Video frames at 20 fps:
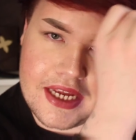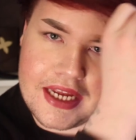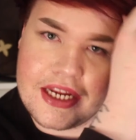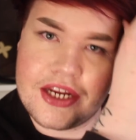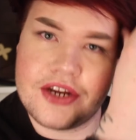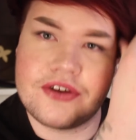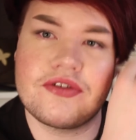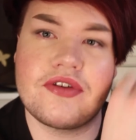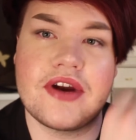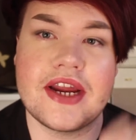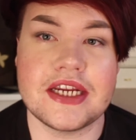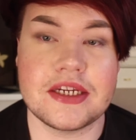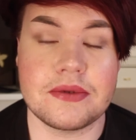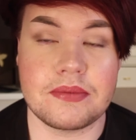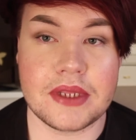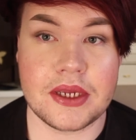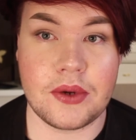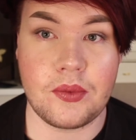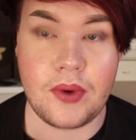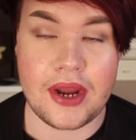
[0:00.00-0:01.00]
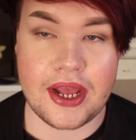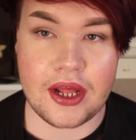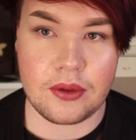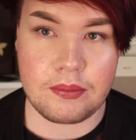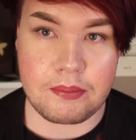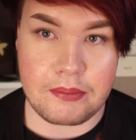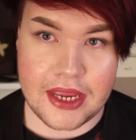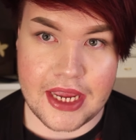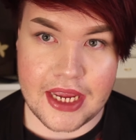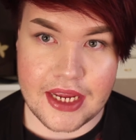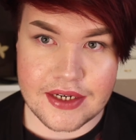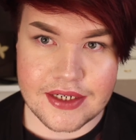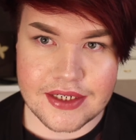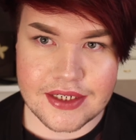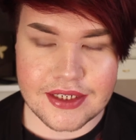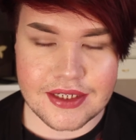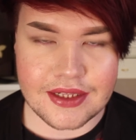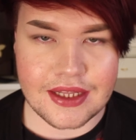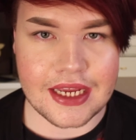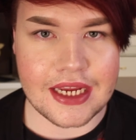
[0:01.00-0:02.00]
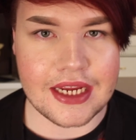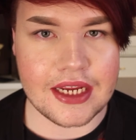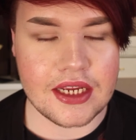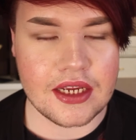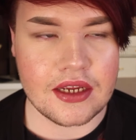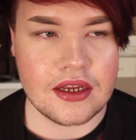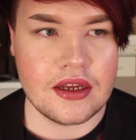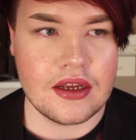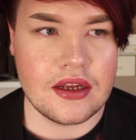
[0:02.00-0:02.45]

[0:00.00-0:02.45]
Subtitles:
incredibly well made. Like,